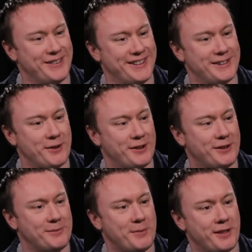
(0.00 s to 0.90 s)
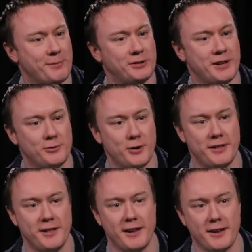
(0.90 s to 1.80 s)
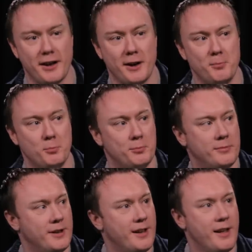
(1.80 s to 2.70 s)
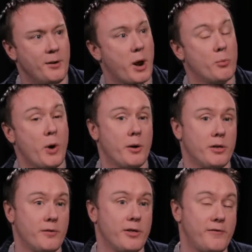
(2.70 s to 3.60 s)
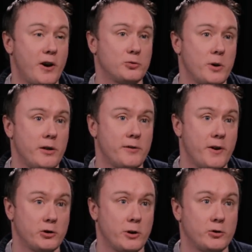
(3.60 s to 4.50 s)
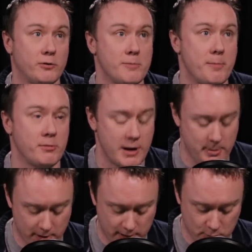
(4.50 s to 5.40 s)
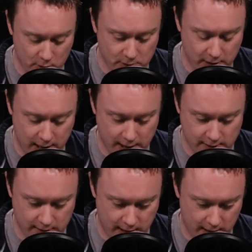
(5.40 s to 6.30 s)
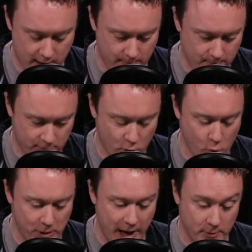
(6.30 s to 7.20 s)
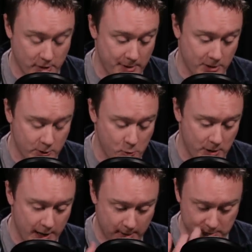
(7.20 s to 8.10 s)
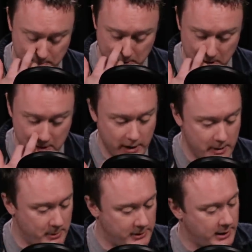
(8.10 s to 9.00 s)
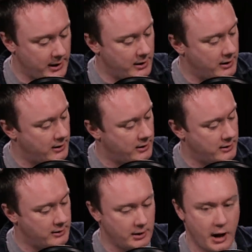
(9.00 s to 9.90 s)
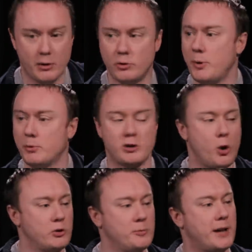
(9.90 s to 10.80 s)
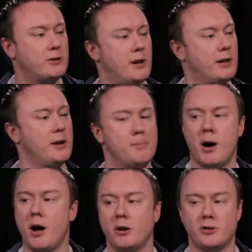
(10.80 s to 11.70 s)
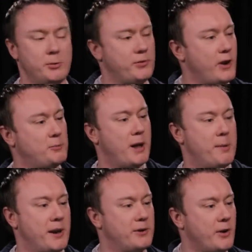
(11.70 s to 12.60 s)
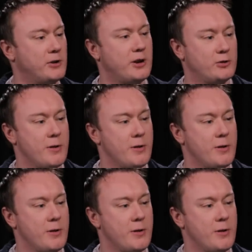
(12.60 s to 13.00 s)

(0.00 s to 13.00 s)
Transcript: I, I, I, my, my, skin is very thick. Um, when, when the, the, first one, I, the first one I sort of remember really embarrassing is when I was a kid in um, school play, which I imagine school play comes up a lot. But uh, uh, we were soldiers and we had to do like a little march, and it was first play. I've been it's very excited.